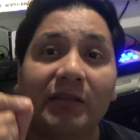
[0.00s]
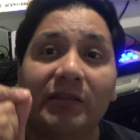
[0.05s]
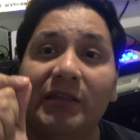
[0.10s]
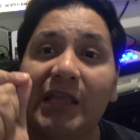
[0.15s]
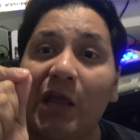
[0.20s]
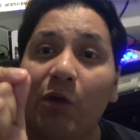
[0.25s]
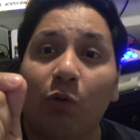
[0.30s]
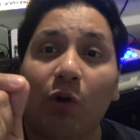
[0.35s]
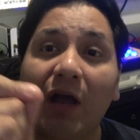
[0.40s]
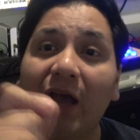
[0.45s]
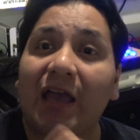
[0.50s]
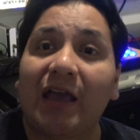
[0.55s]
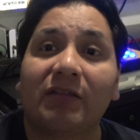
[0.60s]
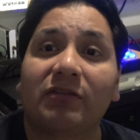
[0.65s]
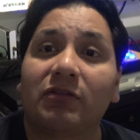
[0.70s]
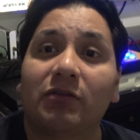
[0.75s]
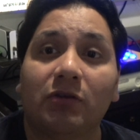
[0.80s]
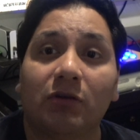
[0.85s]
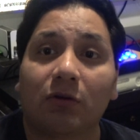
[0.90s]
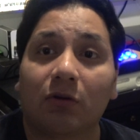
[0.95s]
They will
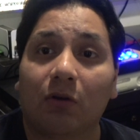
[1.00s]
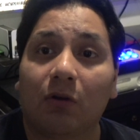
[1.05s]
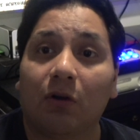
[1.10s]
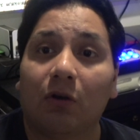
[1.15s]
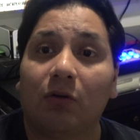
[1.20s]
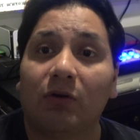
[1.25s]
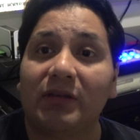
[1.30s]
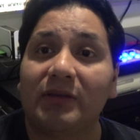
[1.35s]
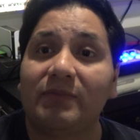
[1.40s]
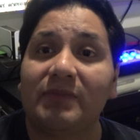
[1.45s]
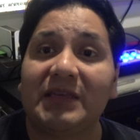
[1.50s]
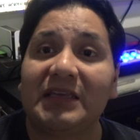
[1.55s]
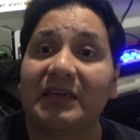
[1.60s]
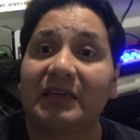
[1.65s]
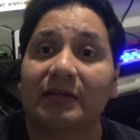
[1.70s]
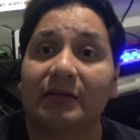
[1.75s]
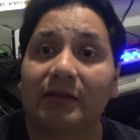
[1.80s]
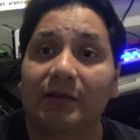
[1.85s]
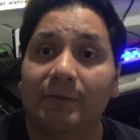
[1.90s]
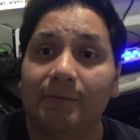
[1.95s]
answer your call
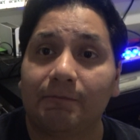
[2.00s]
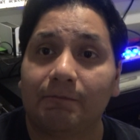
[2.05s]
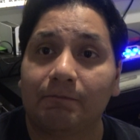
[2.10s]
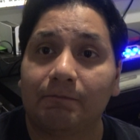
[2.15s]
immediately.